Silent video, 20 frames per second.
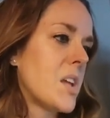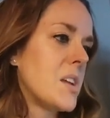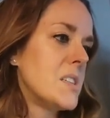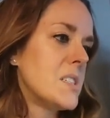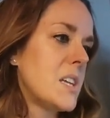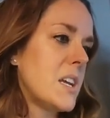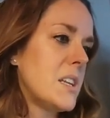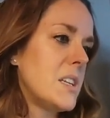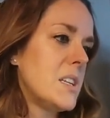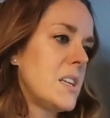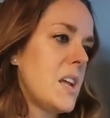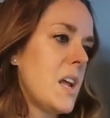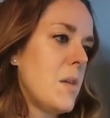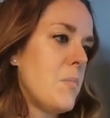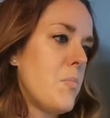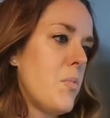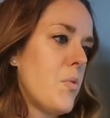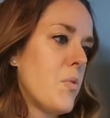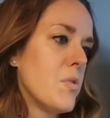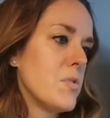Day to day
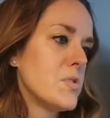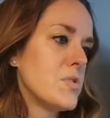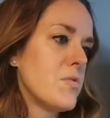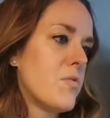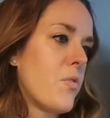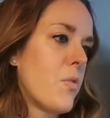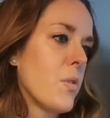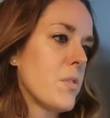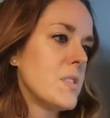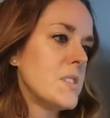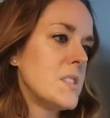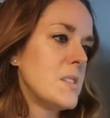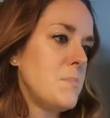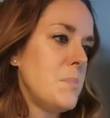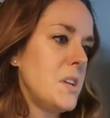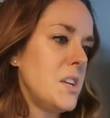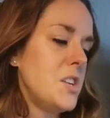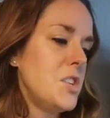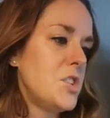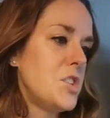pours forth
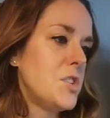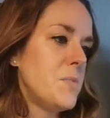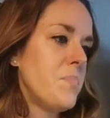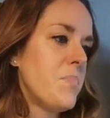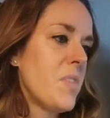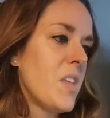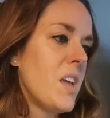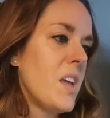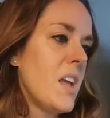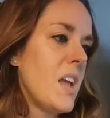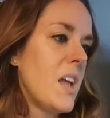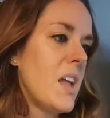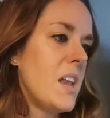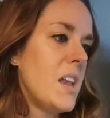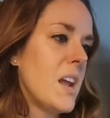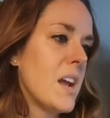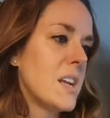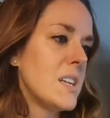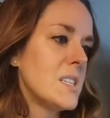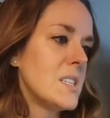speech, and
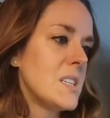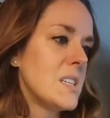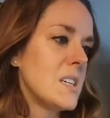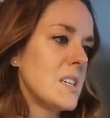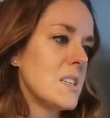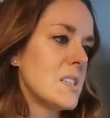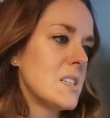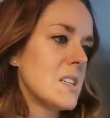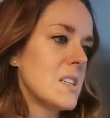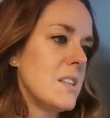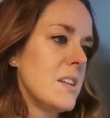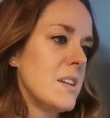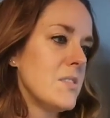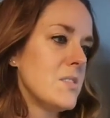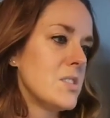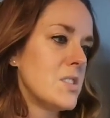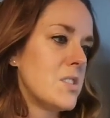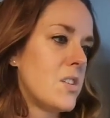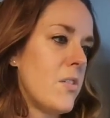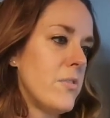night to night
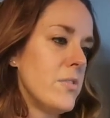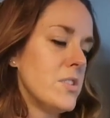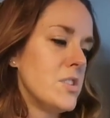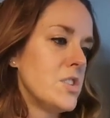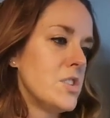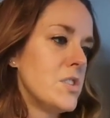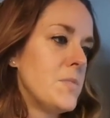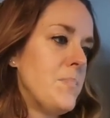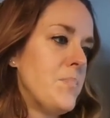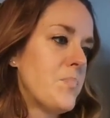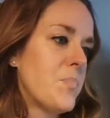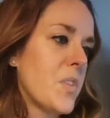declares knowledge.